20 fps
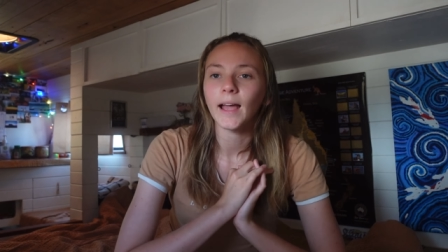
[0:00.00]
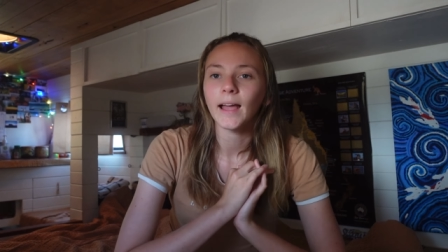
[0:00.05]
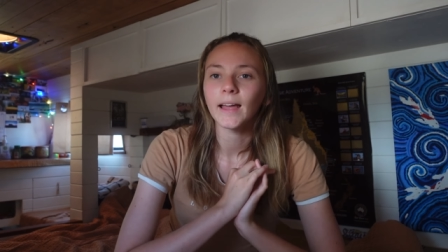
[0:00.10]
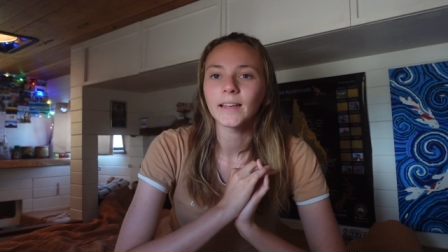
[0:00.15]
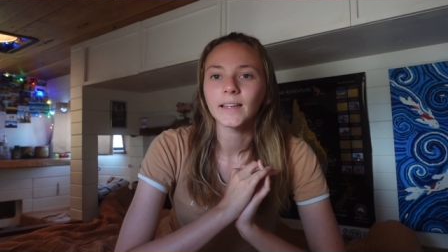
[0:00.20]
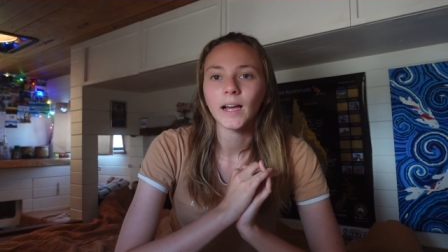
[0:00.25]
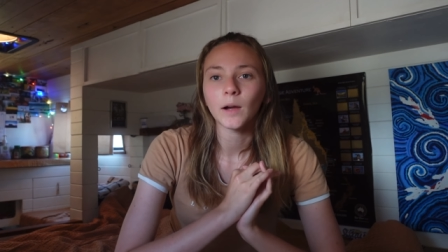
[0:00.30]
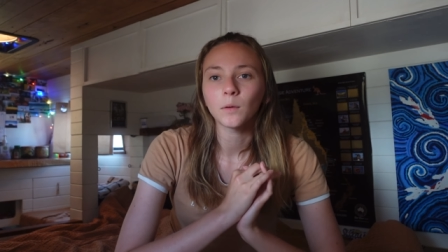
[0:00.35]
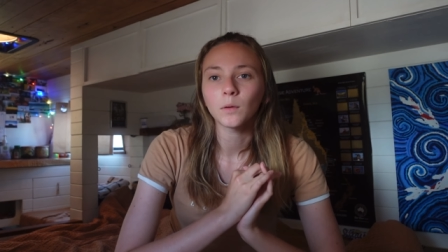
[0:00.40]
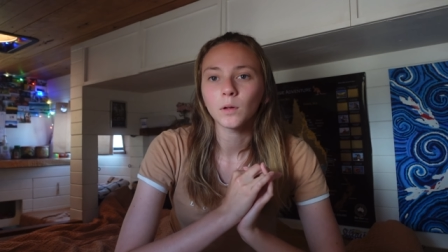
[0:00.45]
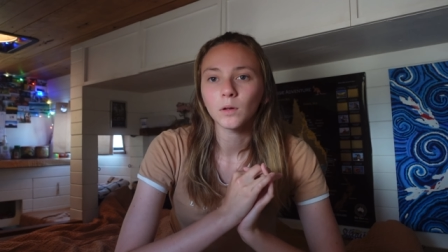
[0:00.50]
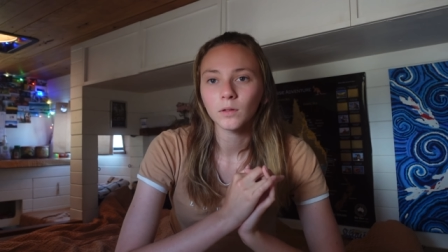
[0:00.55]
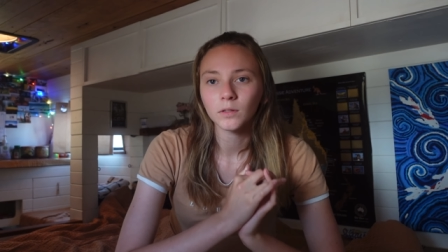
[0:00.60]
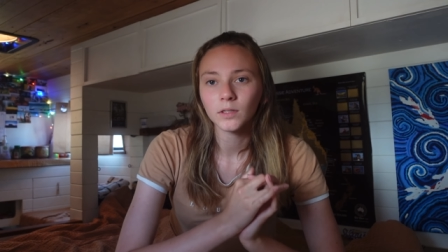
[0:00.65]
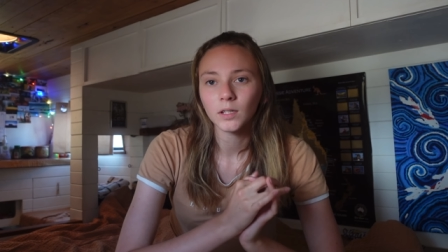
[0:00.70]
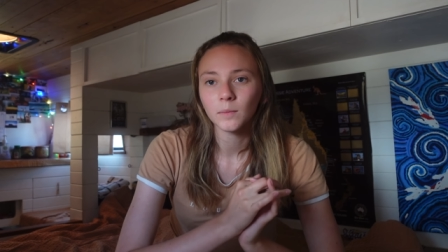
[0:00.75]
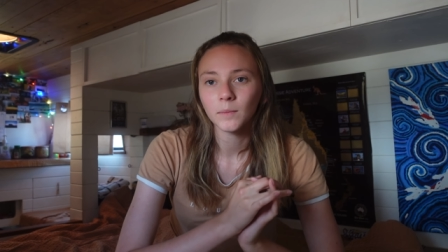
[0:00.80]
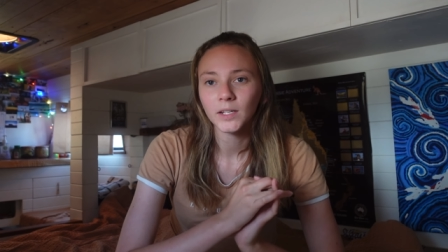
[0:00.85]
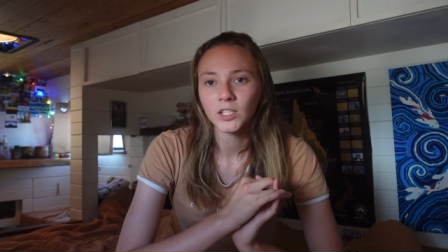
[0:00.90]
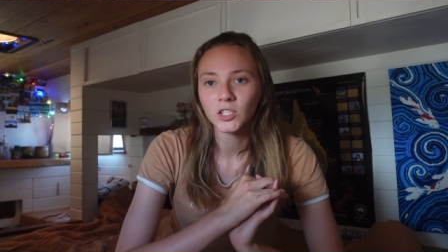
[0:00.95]
And I will
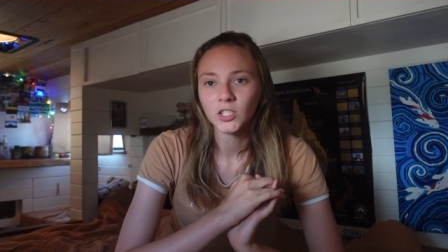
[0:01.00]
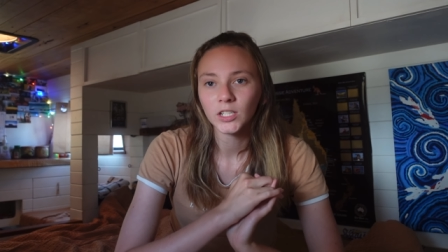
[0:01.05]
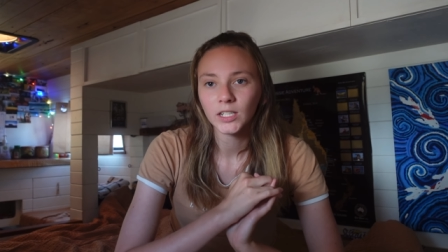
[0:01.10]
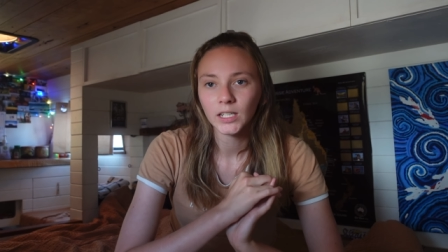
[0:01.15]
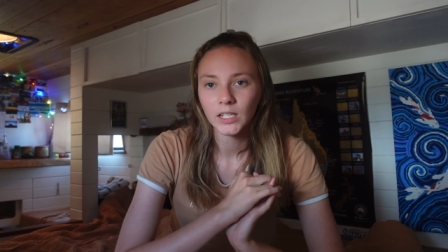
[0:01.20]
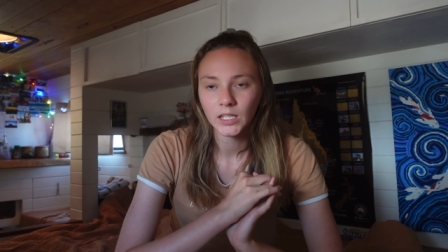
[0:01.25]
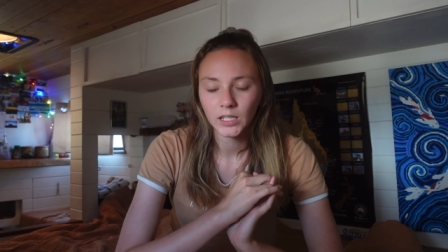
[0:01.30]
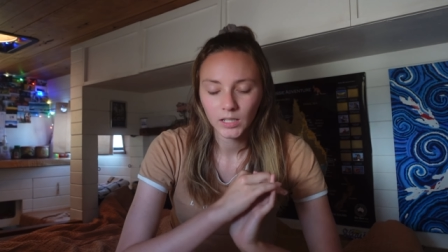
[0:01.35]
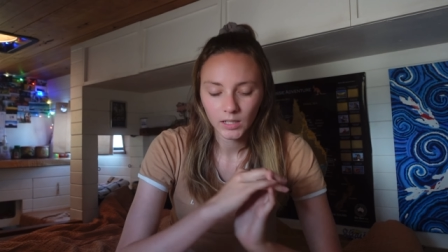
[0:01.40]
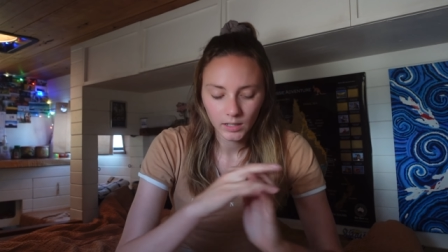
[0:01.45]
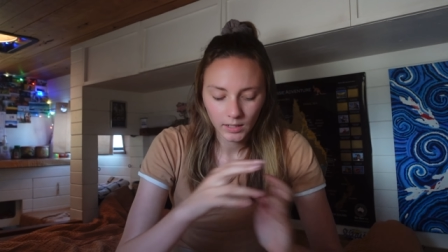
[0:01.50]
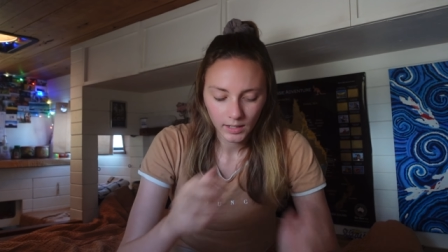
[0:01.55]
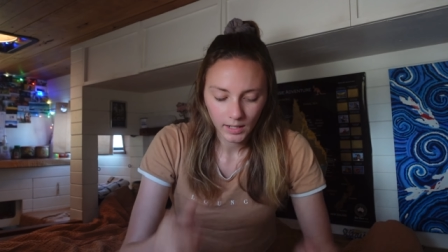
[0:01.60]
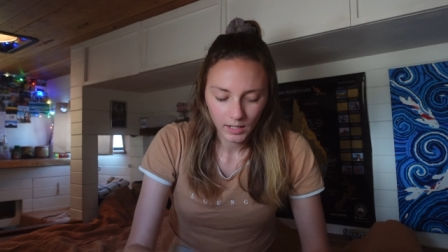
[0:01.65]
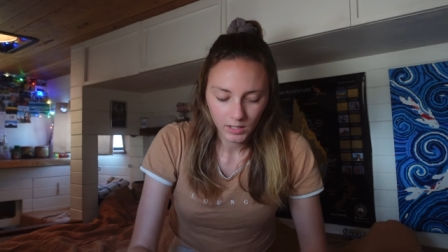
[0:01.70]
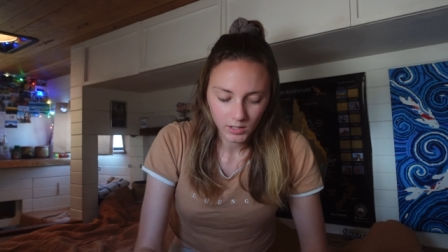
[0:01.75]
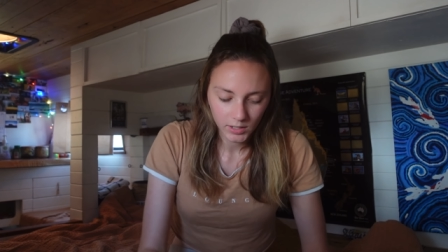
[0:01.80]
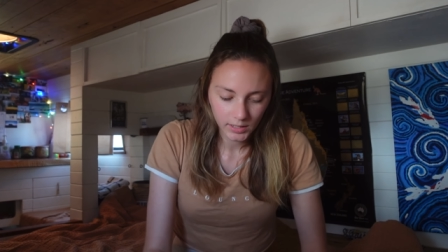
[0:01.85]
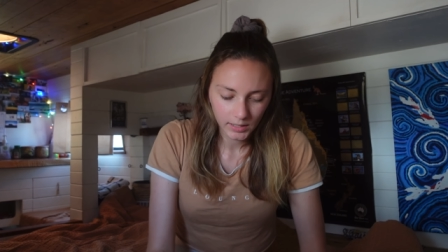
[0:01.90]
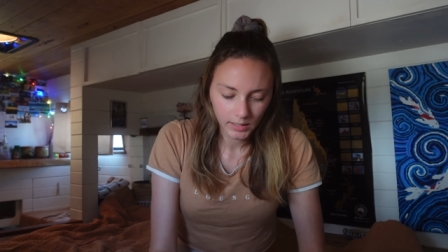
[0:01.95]
also mention,
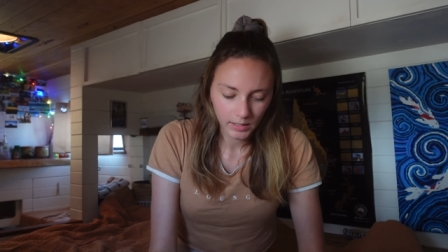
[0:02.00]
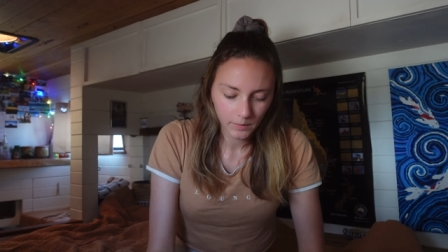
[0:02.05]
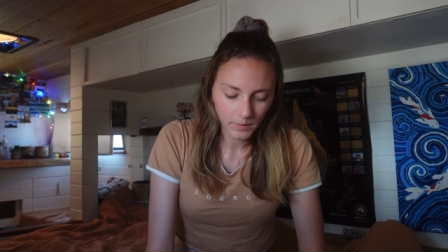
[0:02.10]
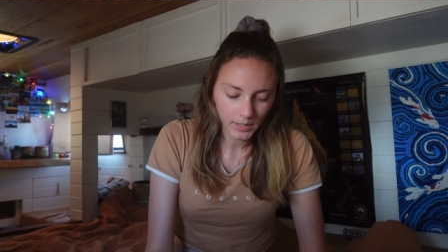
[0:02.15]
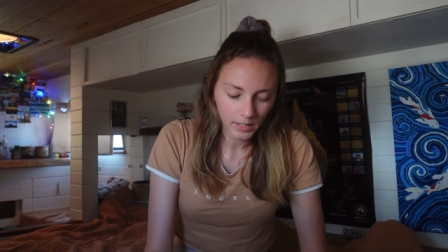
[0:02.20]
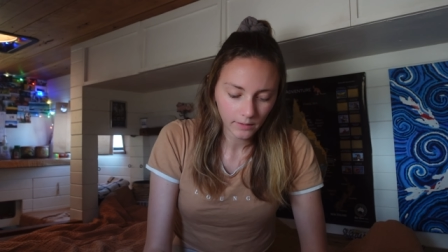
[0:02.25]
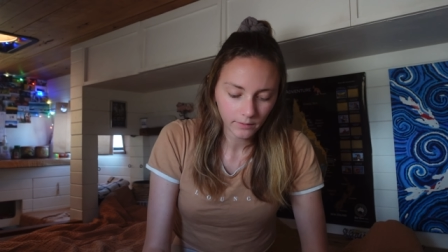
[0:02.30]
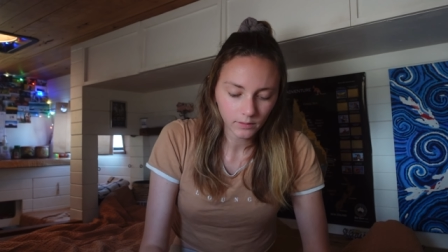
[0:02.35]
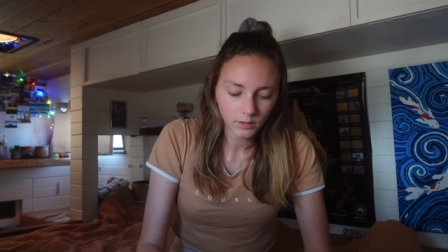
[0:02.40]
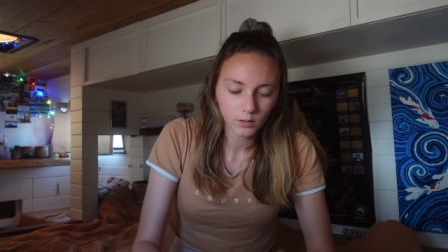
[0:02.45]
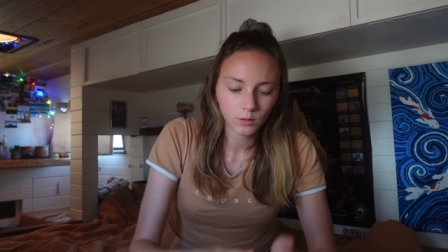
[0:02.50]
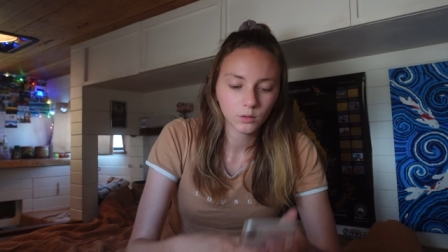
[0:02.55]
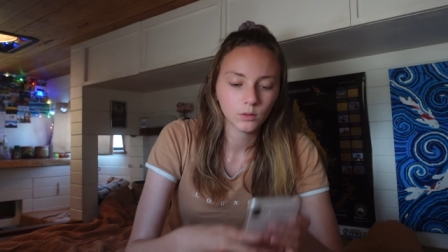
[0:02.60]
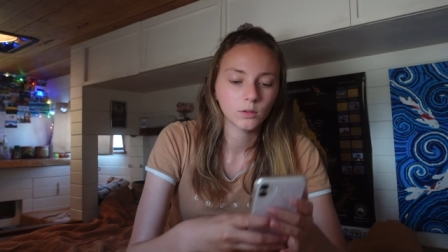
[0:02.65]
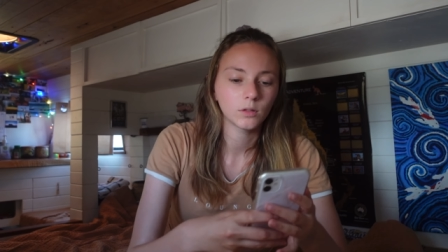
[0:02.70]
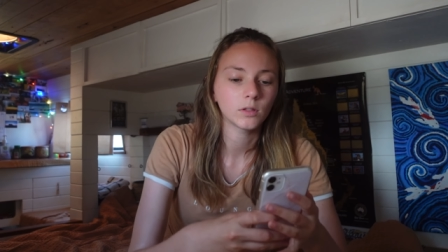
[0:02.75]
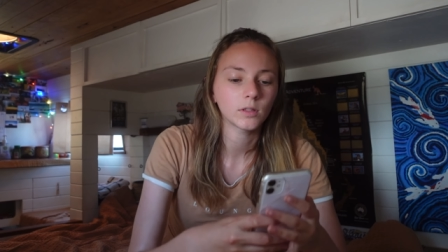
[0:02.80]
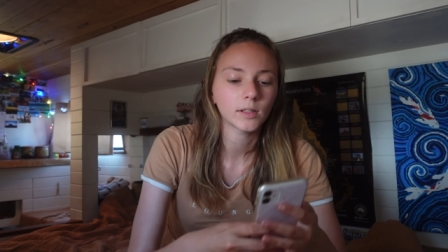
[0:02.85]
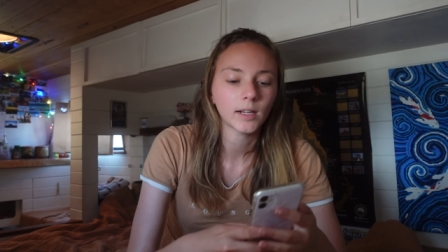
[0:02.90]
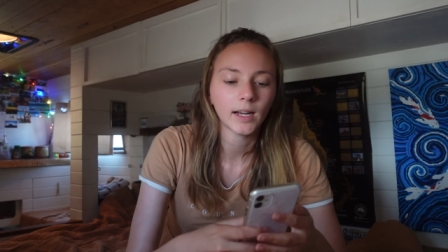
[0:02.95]
actually let me have a
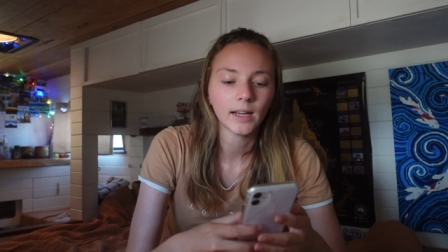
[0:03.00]
look,